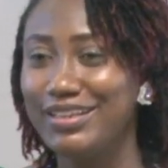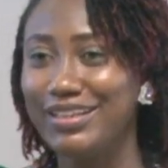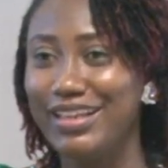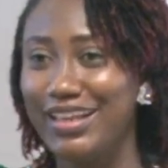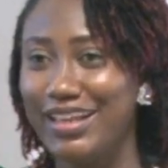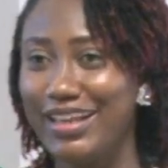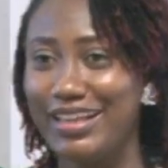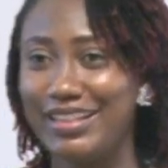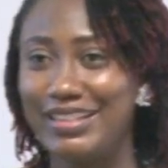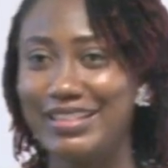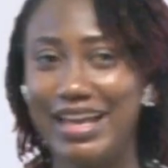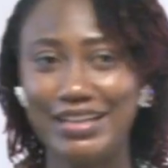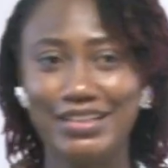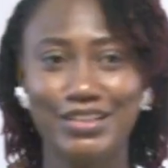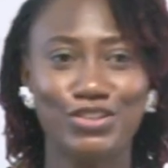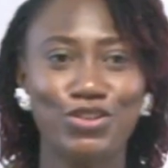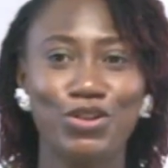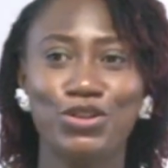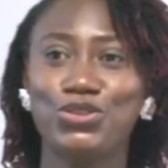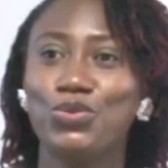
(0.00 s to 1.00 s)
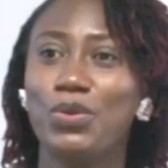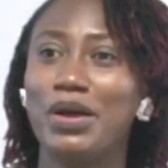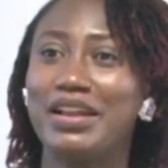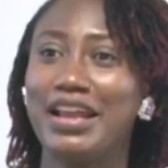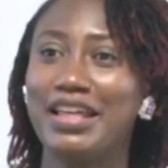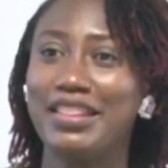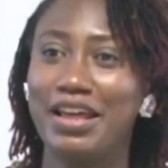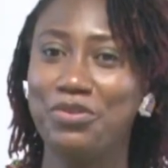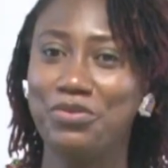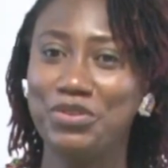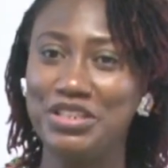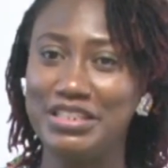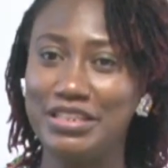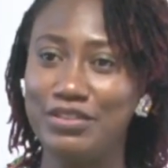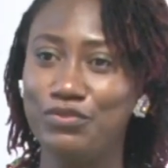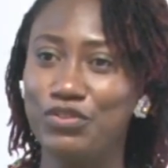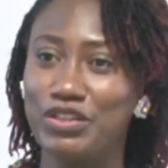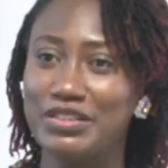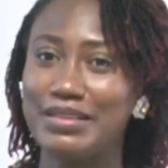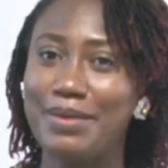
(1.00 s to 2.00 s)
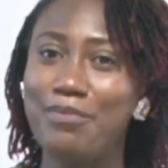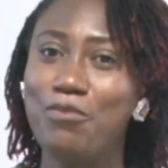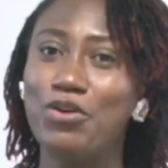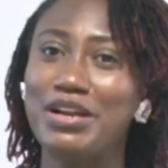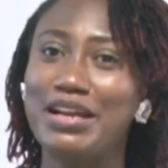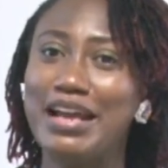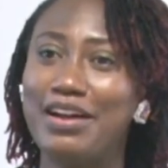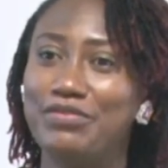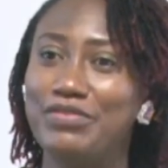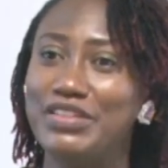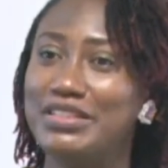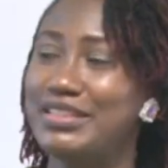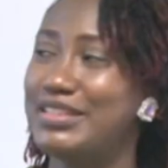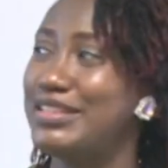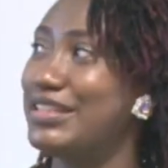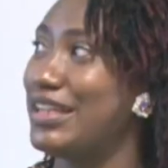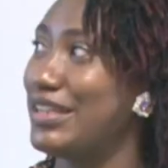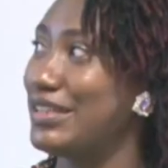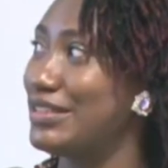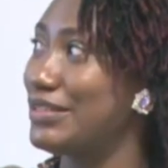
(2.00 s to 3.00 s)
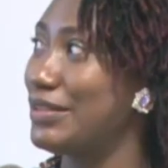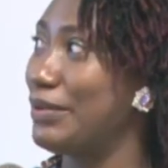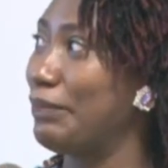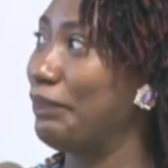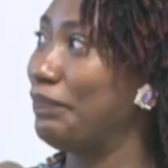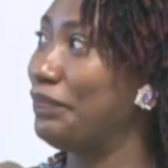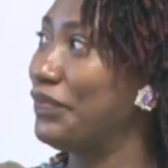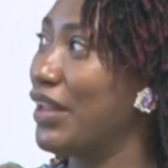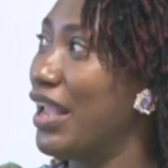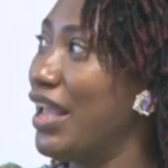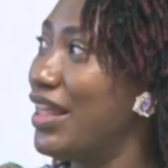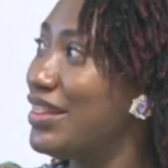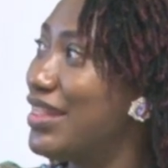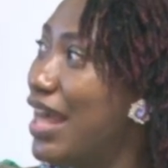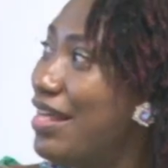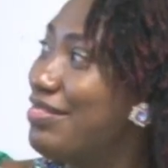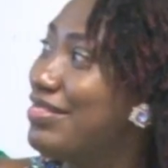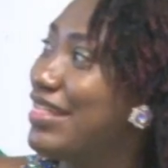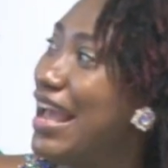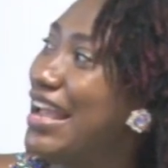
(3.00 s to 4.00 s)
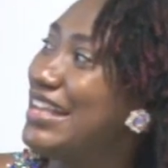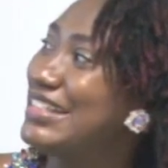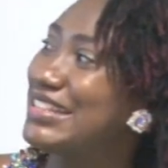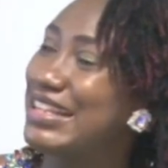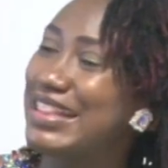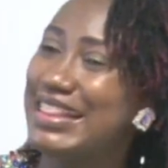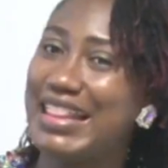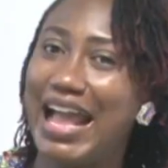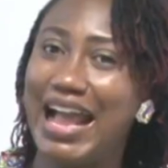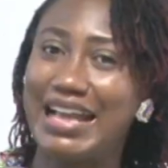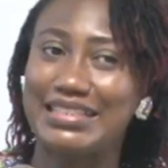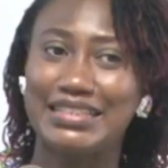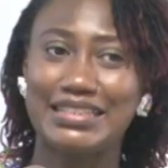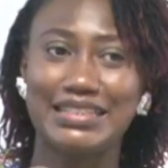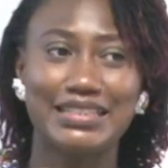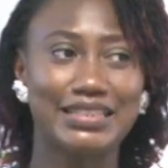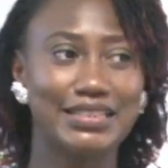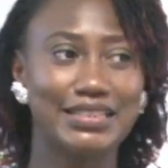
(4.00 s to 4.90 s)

That is also another reason for someone having sex. Then there is lust.